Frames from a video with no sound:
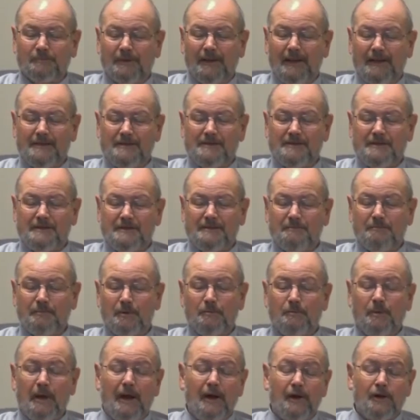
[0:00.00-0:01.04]
as he
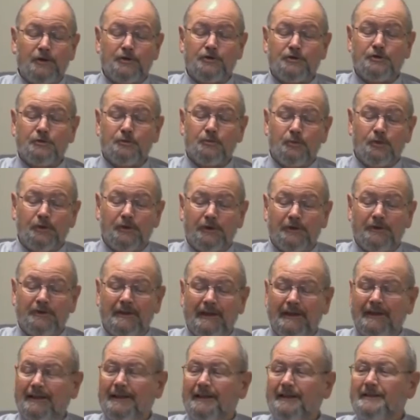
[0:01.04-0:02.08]
prepares the wood,
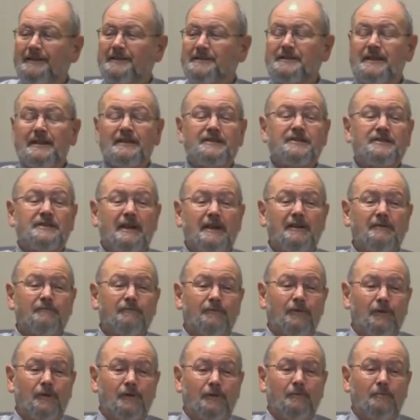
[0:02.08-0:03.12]
is that same
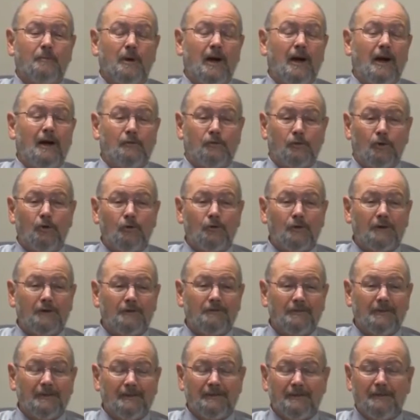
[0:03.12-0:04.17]
verb, arok,
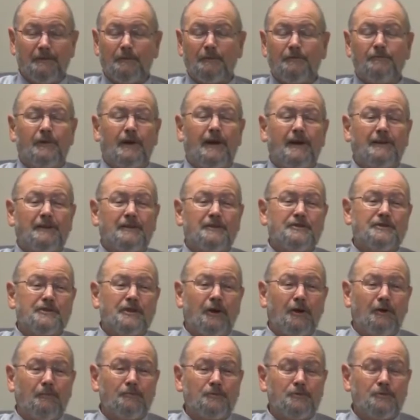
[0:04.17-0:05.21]
that we find in
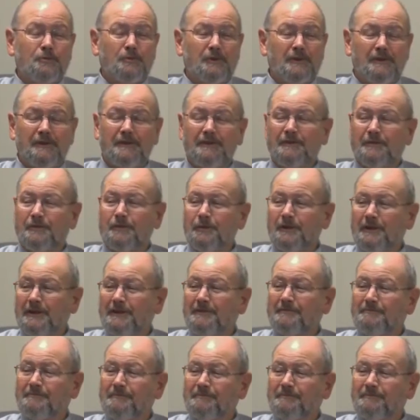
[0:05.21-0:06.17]
Psalm 23.